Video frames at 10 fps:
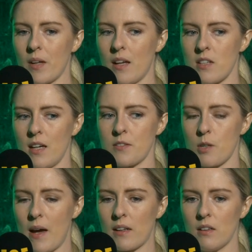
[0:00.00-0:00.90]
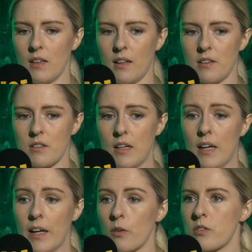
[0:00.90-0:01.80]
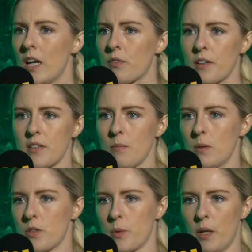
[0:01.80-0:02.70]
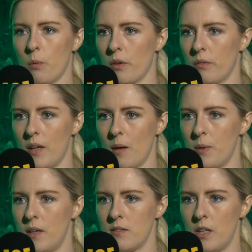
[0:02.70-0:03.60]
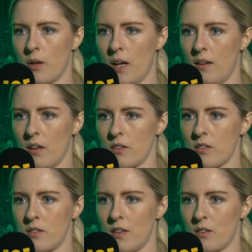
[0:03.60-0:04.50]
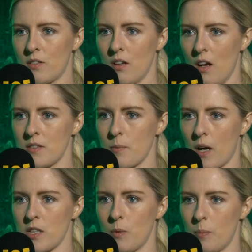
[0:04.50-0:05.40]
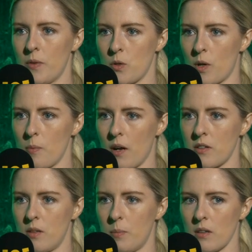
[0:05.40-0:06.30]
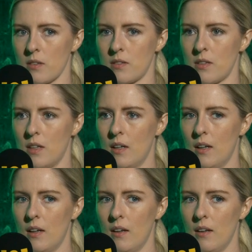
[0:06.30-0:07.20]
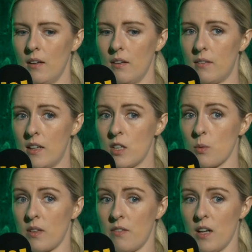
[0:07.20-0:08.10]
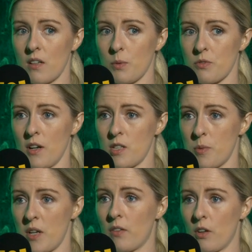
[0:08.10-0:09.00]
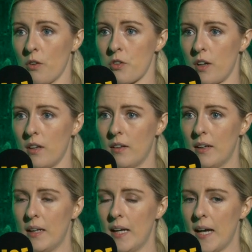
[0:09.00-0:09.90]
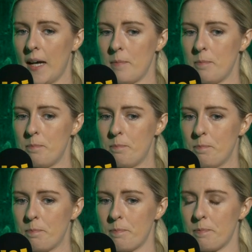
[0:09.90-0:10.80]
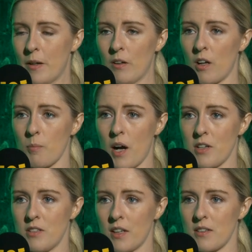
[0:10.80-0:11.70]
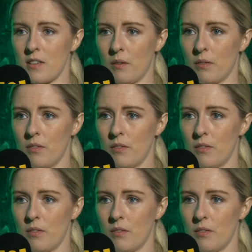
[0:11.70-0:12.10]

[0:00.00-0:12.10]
and test their mettle. And you know, take for example the 21 MPs in the UK that that lost the party whip in the Tory yeah. party because they did what they felt was right to protect mm. their hmm. country. Um, they're not on party tickets now.